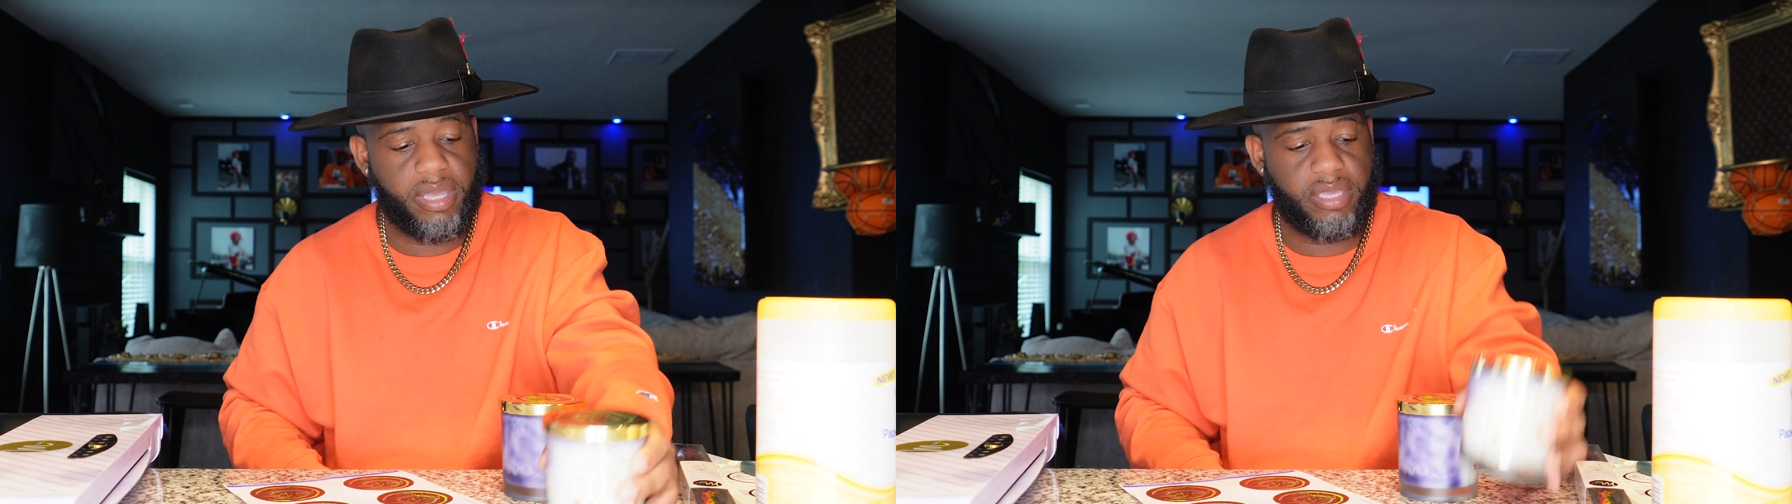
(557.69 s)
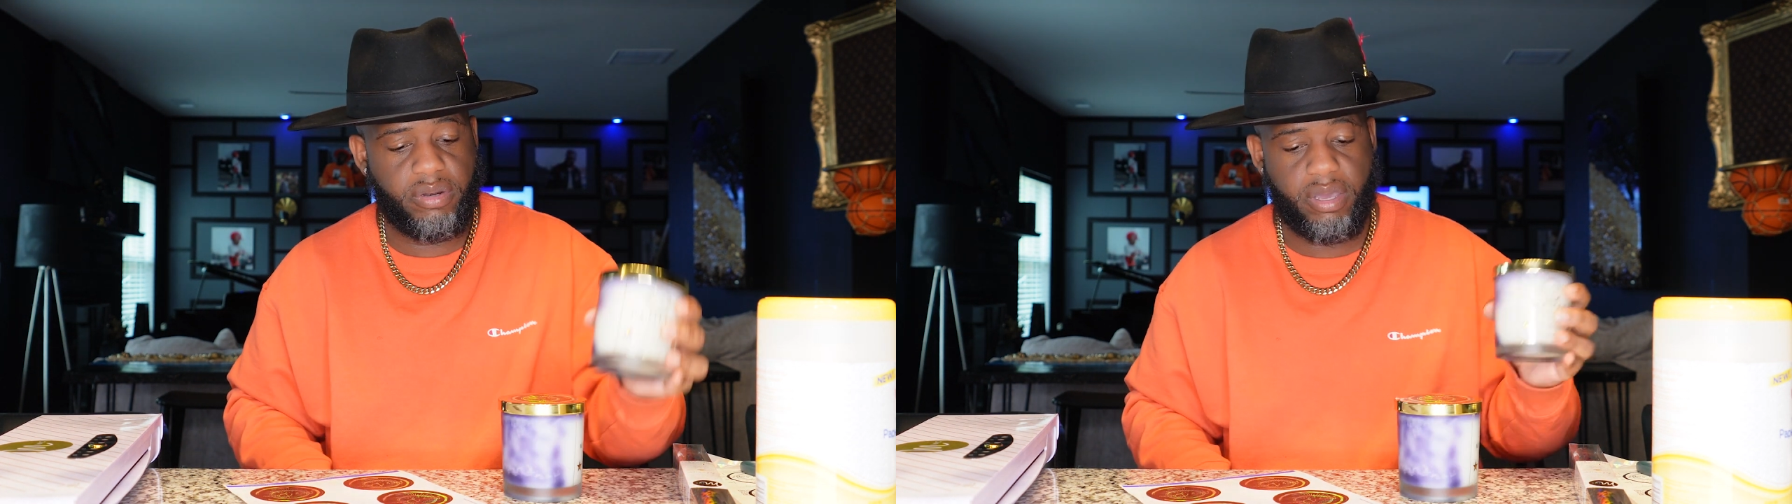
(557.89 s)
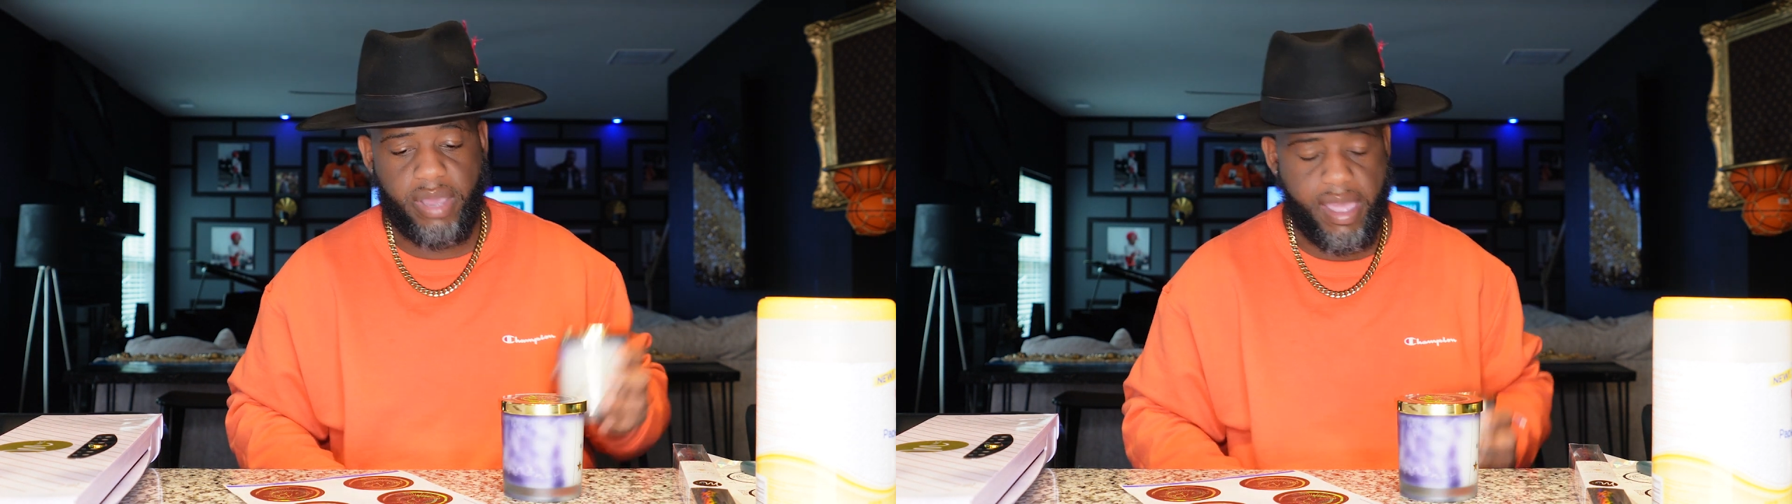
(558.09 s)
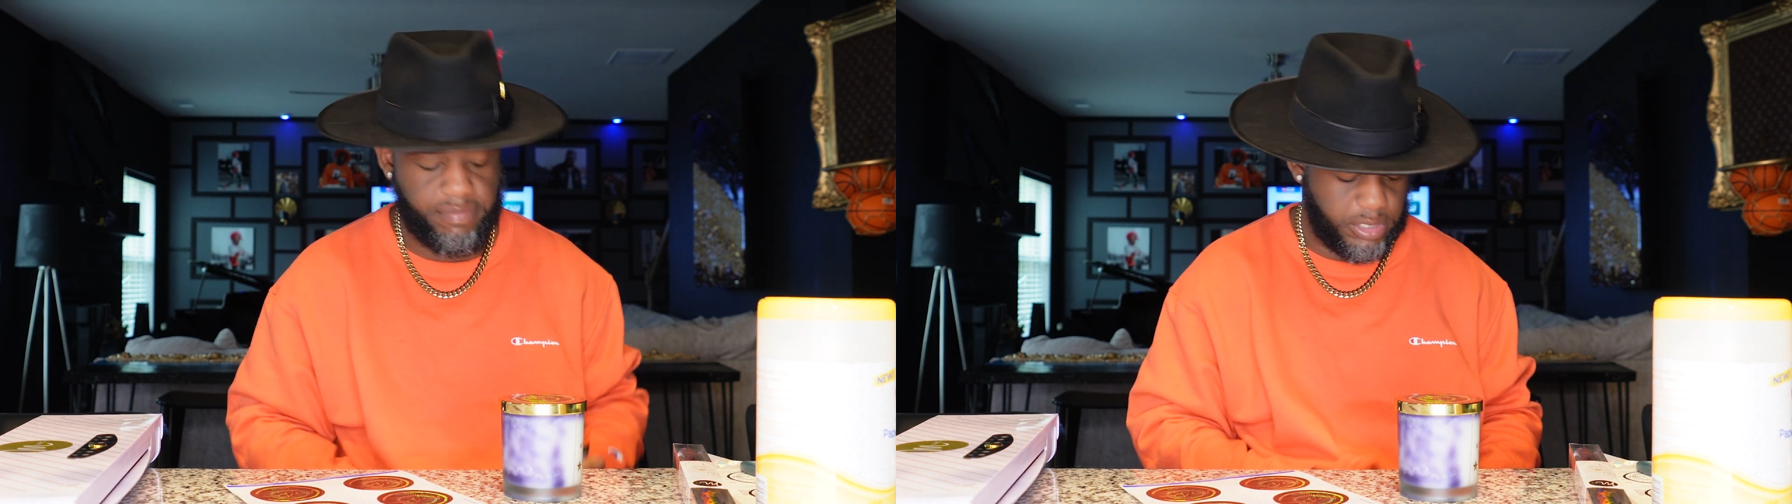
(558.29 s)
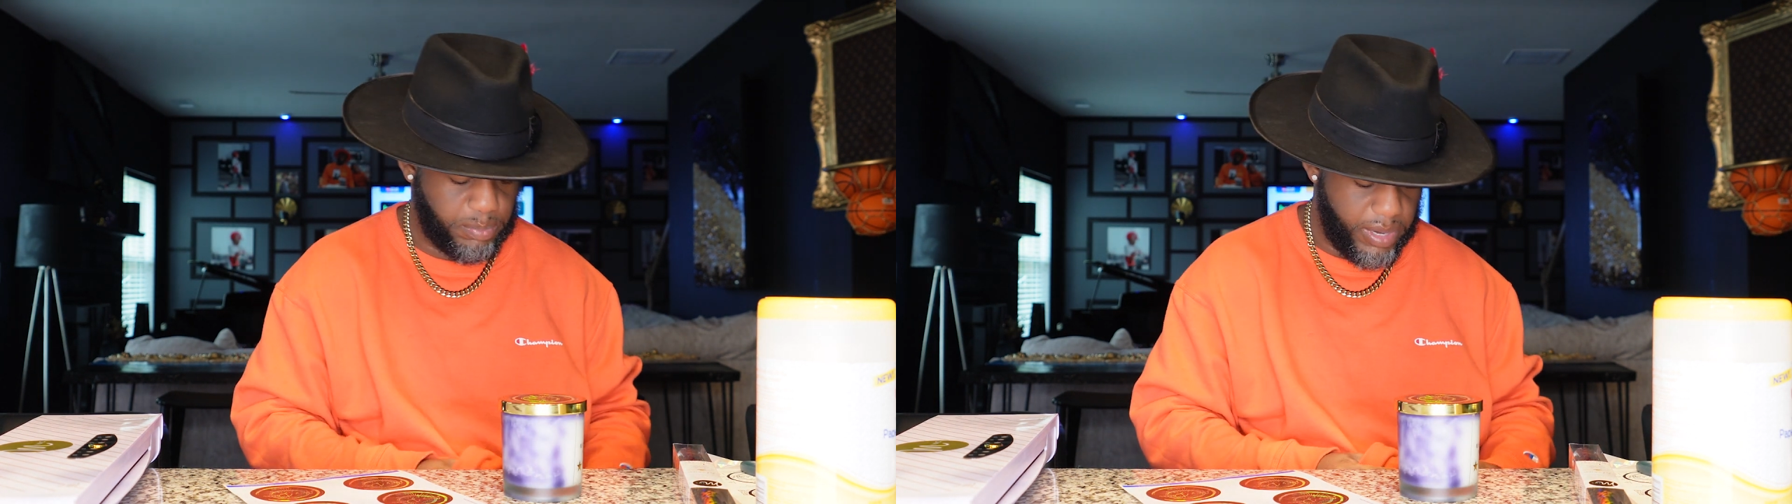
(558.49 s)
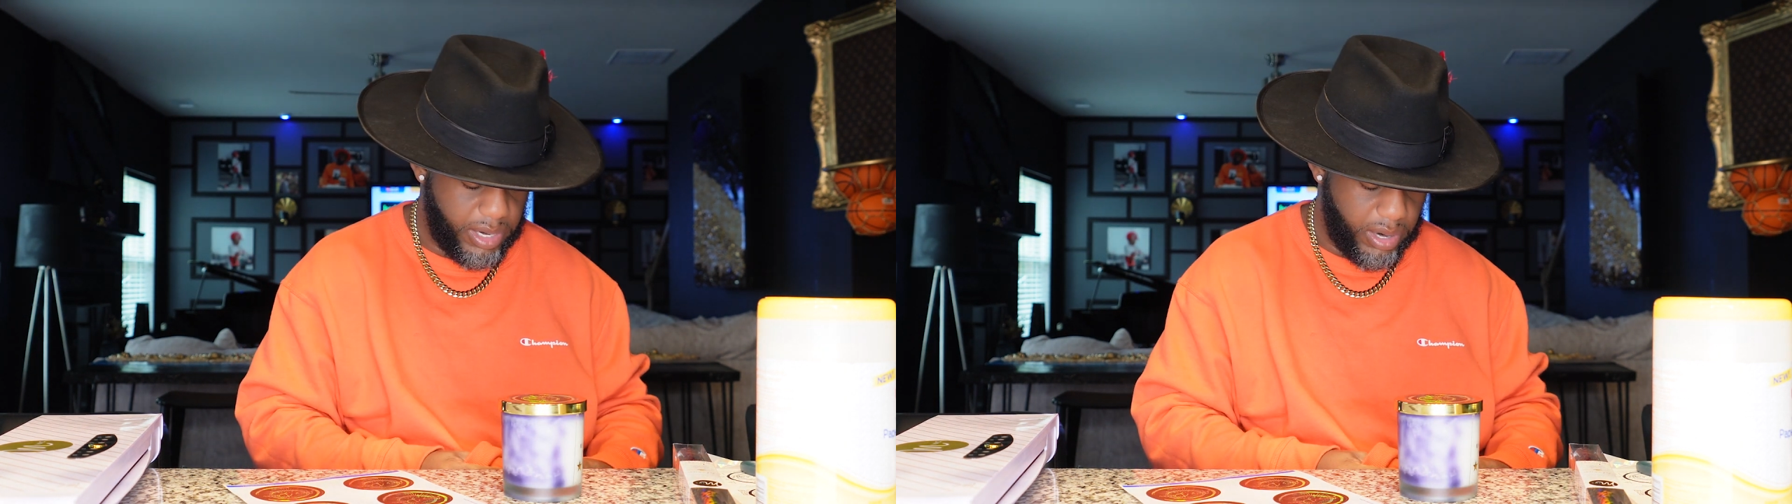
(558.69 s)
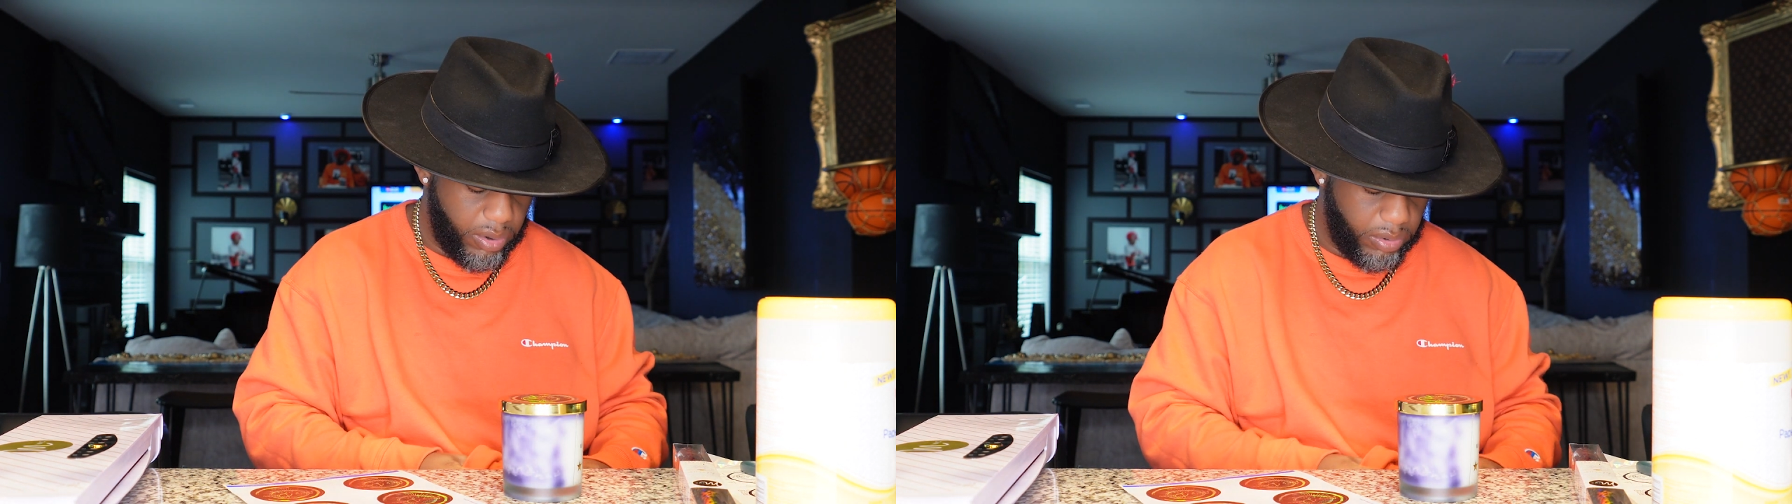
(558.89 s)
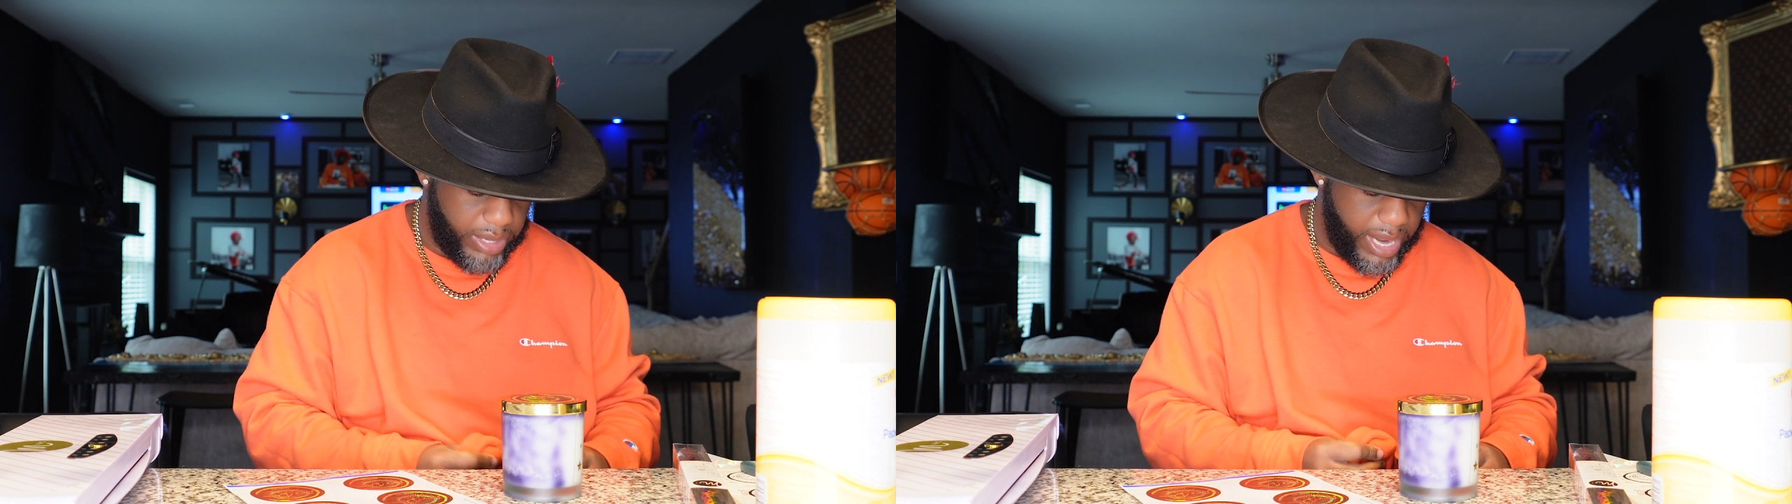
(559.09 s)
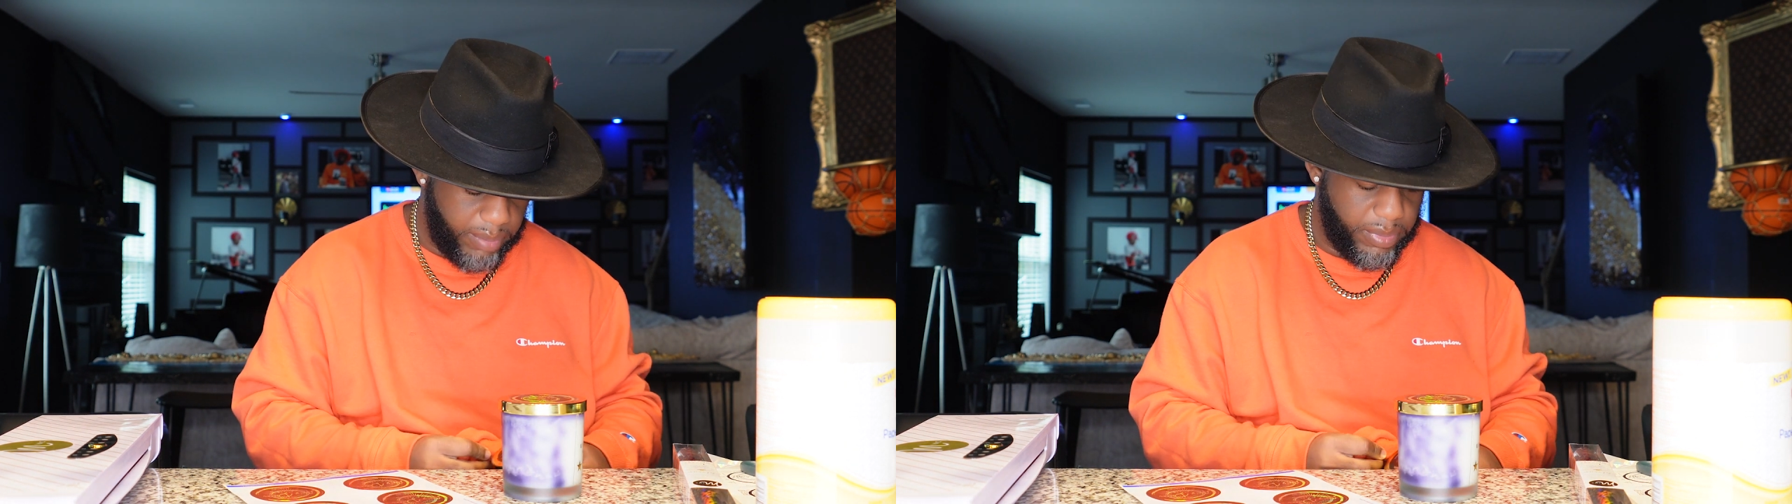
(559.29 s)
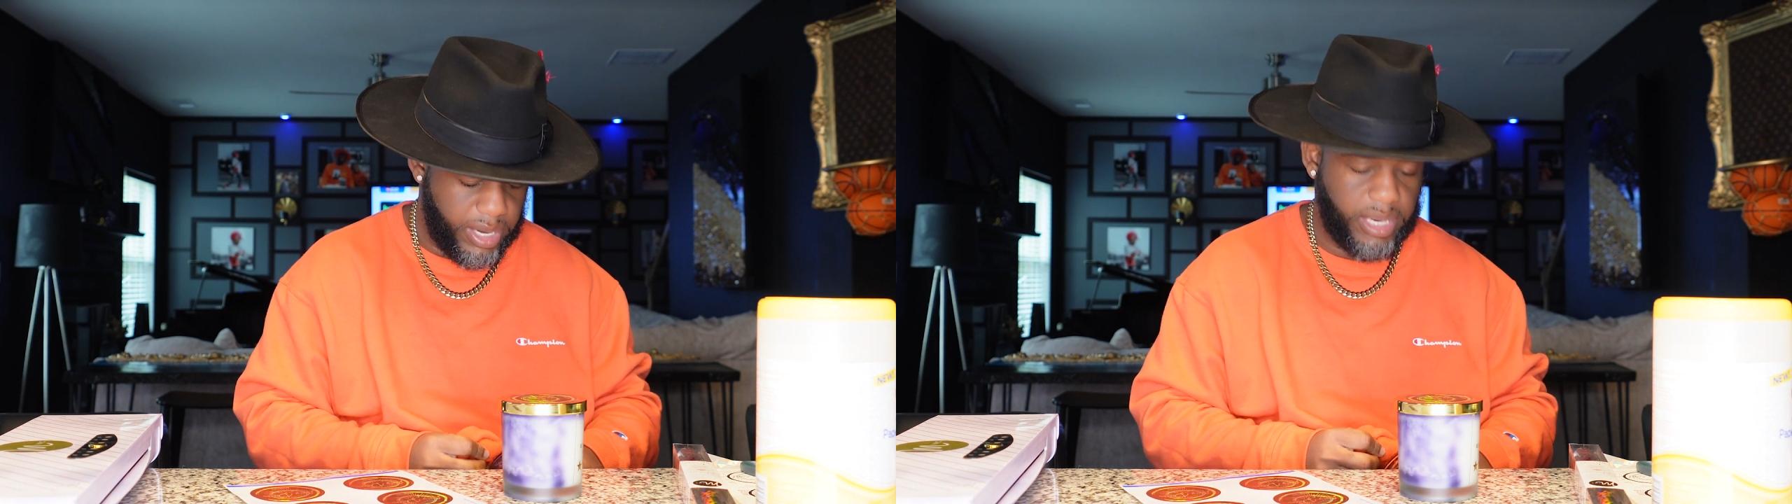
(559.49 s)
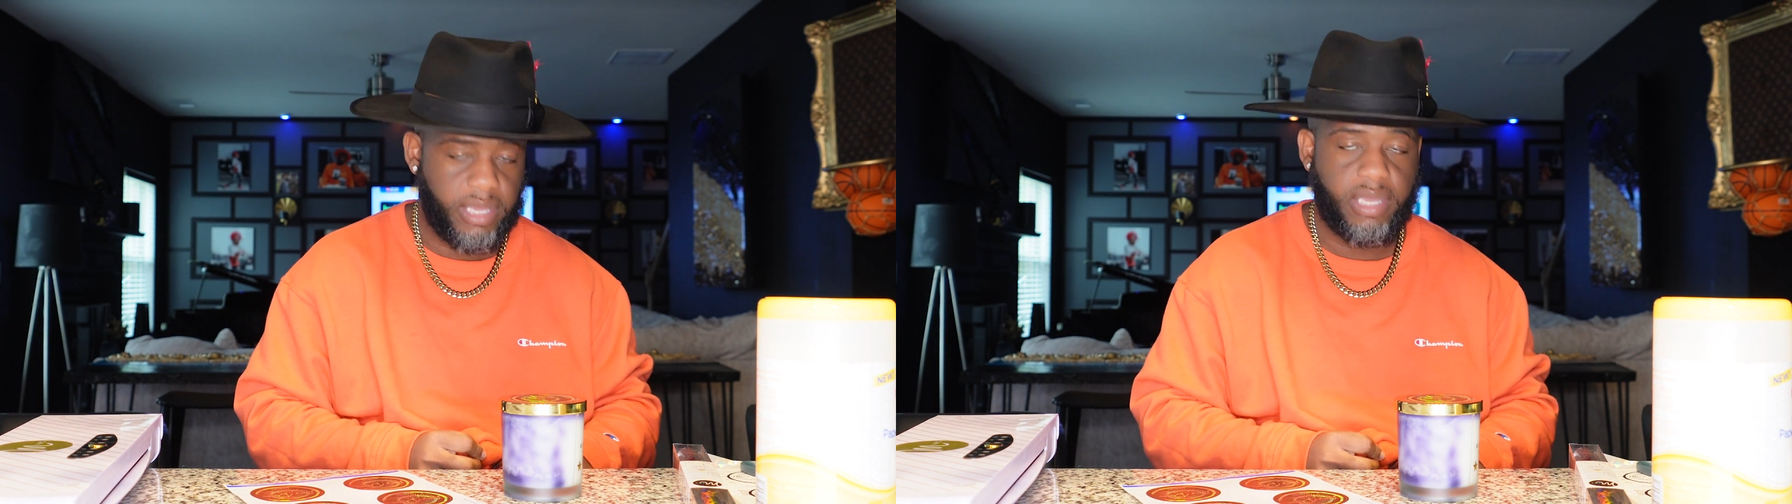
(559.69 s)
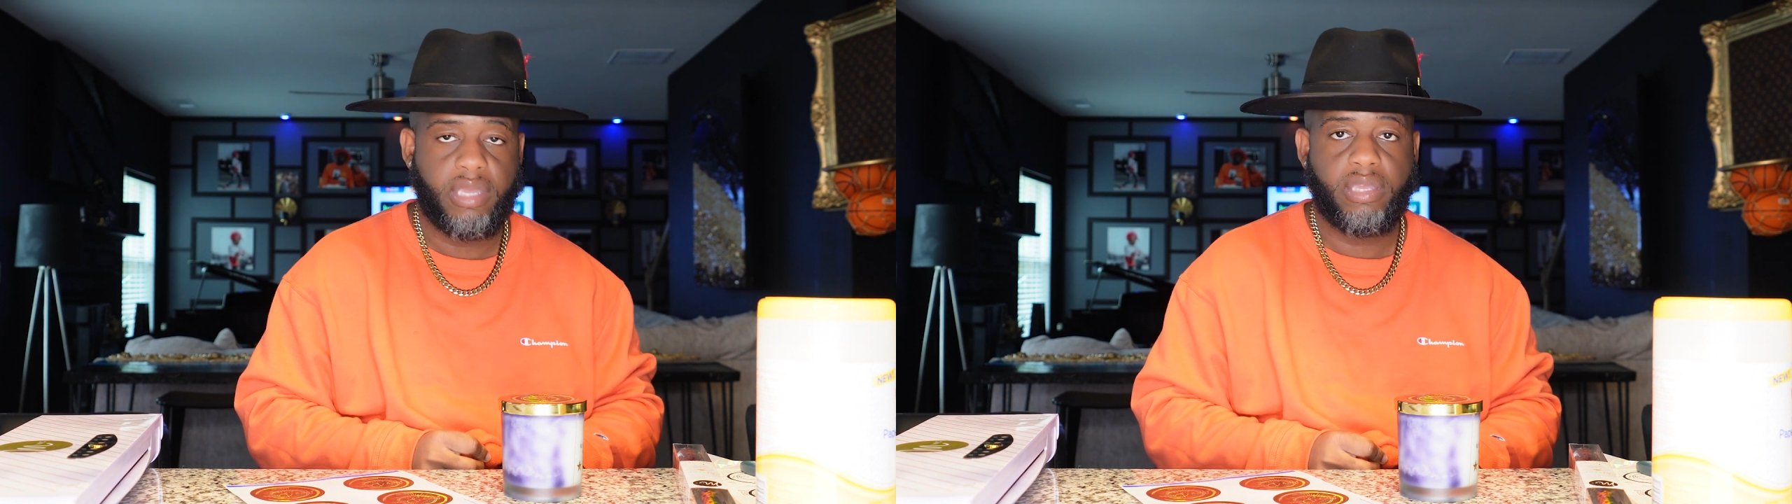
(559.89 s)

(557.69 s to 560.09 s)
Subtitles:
and you don't have to spend a whole lot of money.